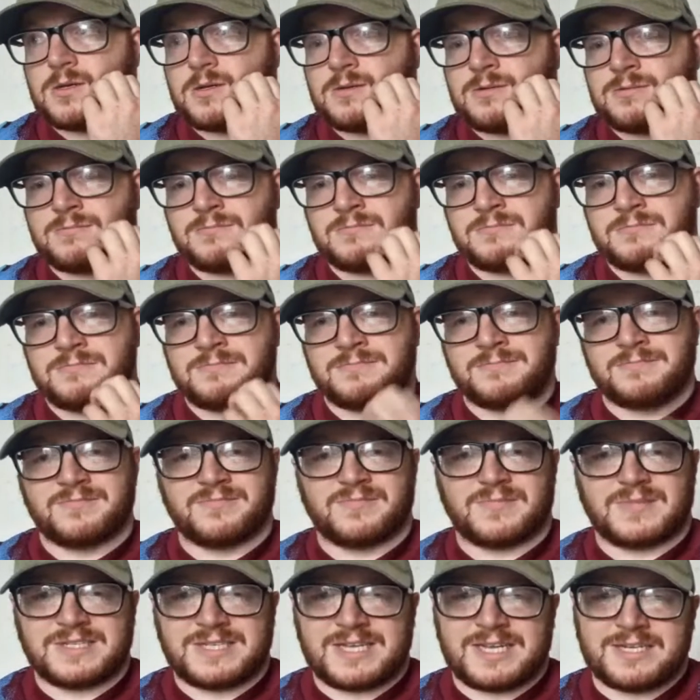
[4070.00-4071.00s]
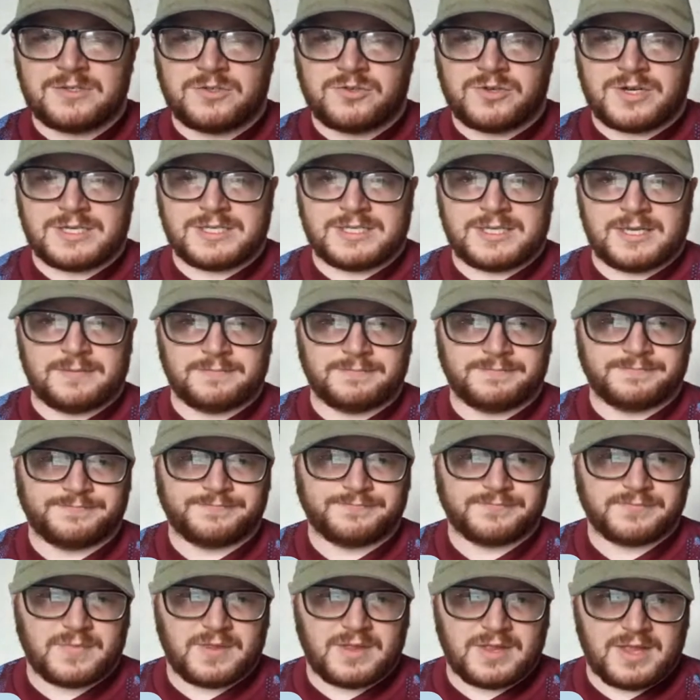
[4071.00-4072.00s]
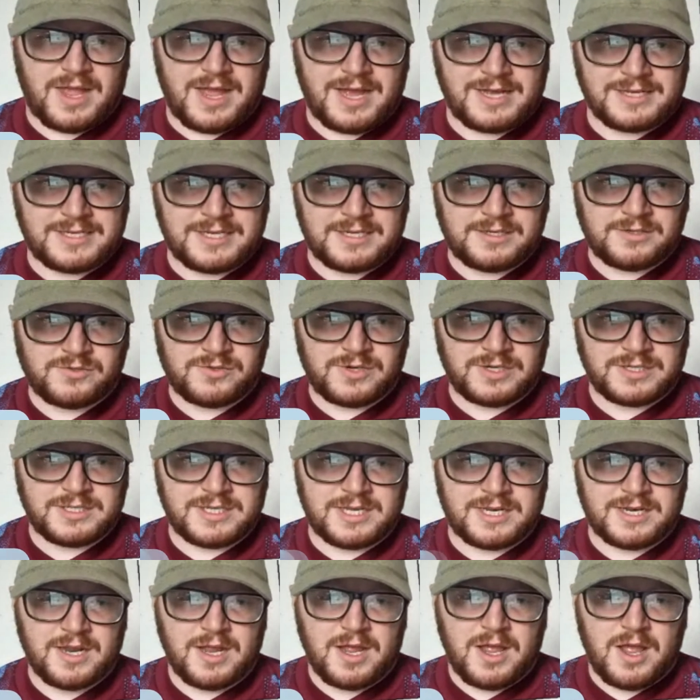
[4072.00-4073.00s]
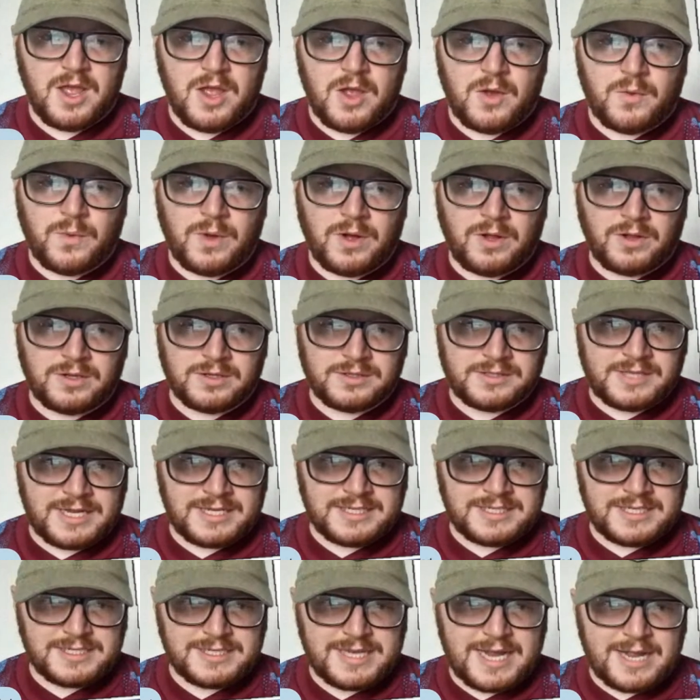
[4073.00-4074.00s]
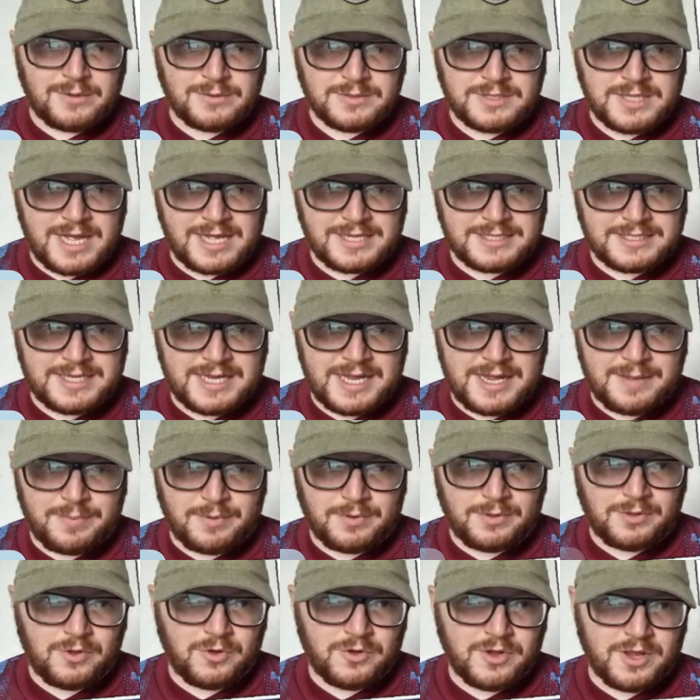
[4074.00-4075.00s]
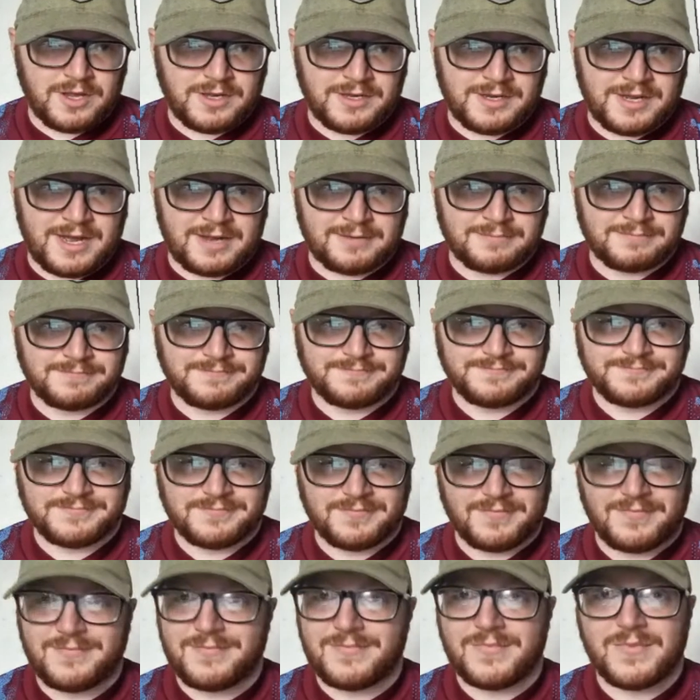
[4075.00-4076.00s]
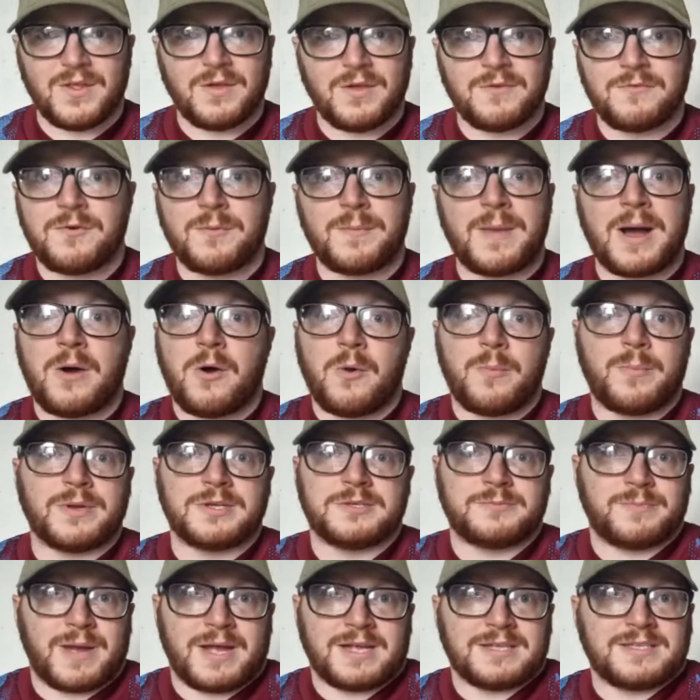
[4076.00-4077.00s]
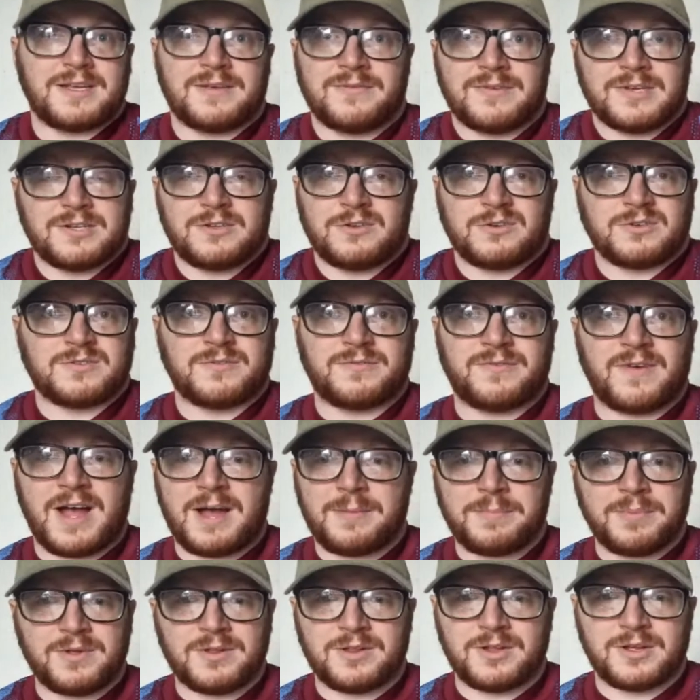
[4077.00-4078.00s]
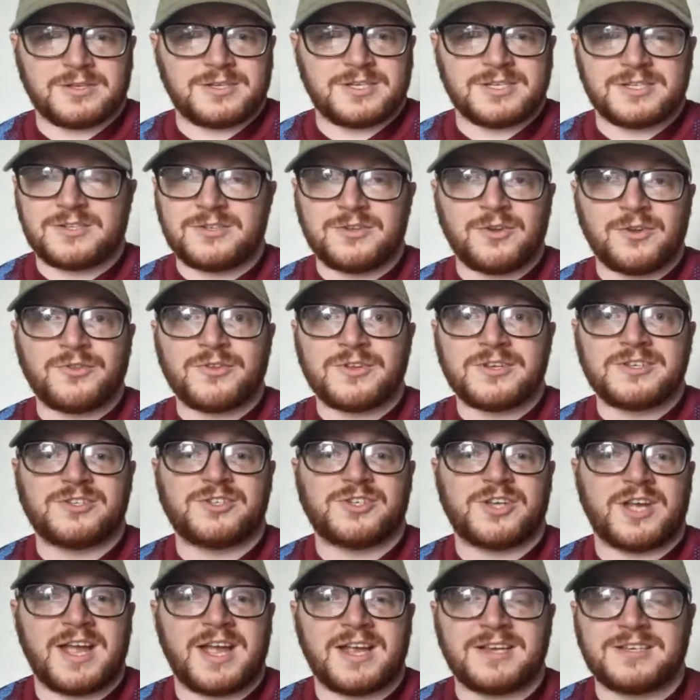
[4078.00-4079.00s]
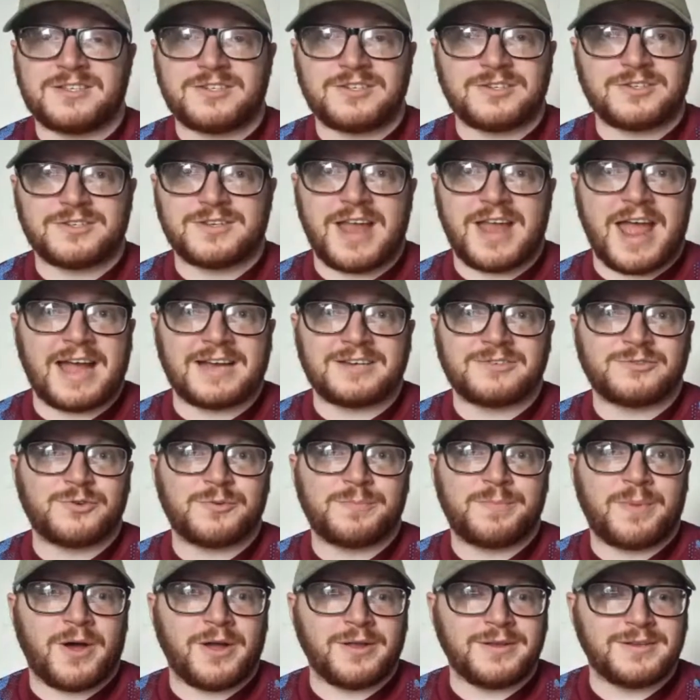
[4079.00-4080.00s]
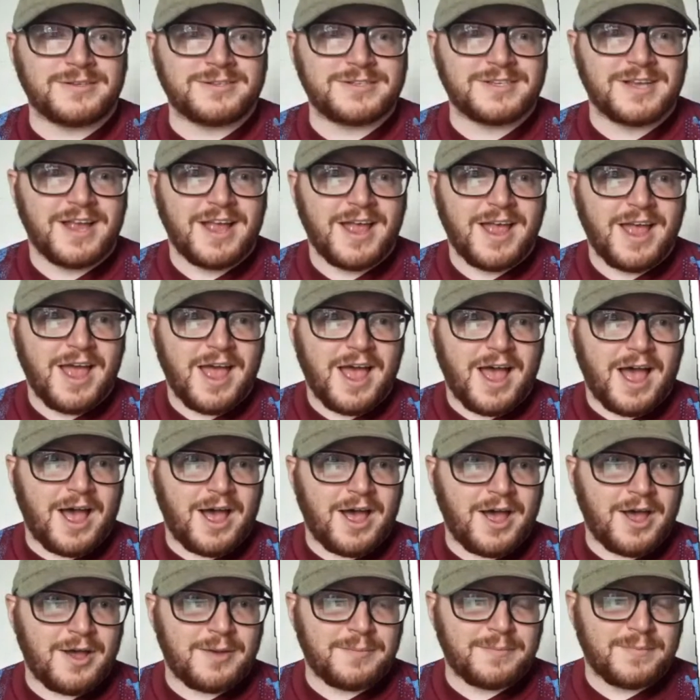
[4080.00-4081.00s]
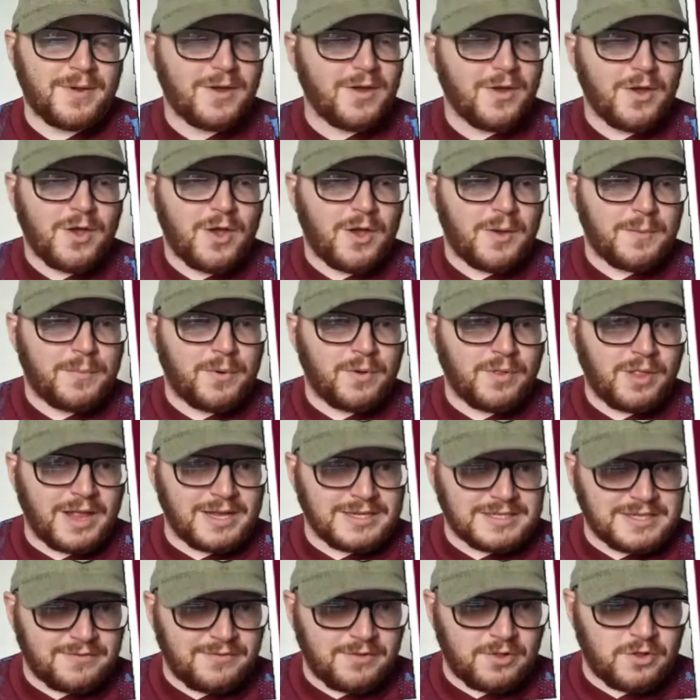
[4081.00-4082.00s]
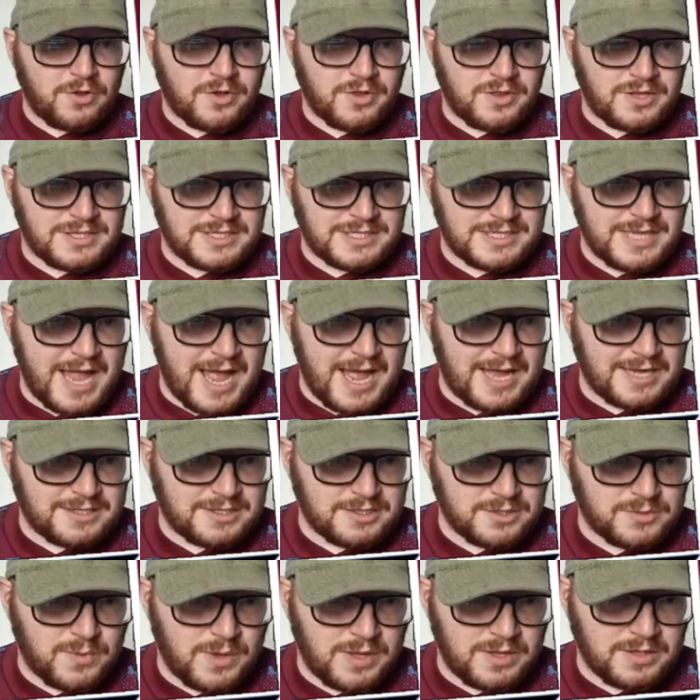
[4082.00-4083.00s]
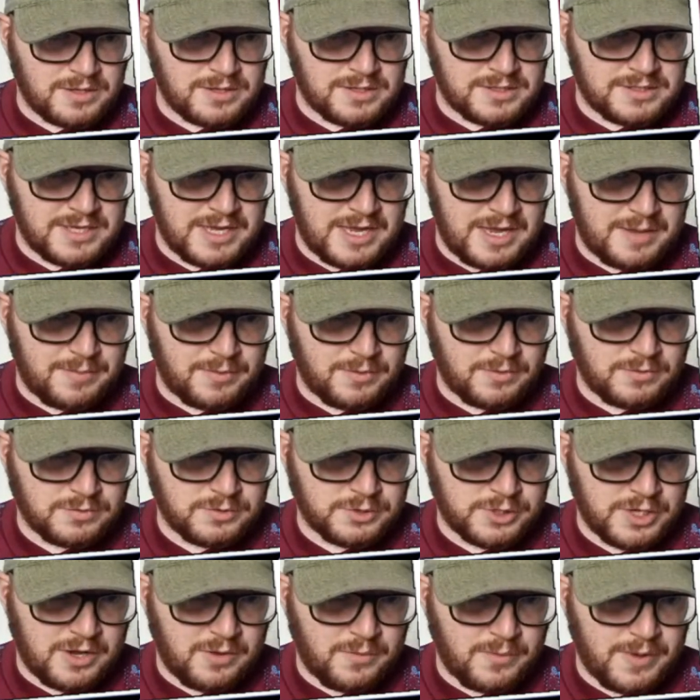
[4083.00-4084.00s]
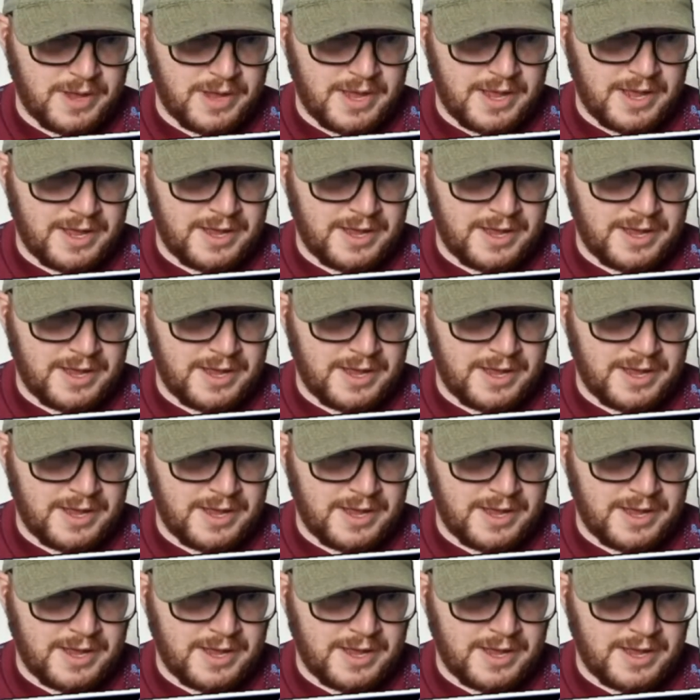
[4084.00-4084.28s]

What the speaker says: It's interesting. That's interesting. Well, Dean says, how's that table looking, Dan? From our perspective, it looks fabulous. Nothing's changed, just extra points. But let's have a look at the stats as well as the table, shall we?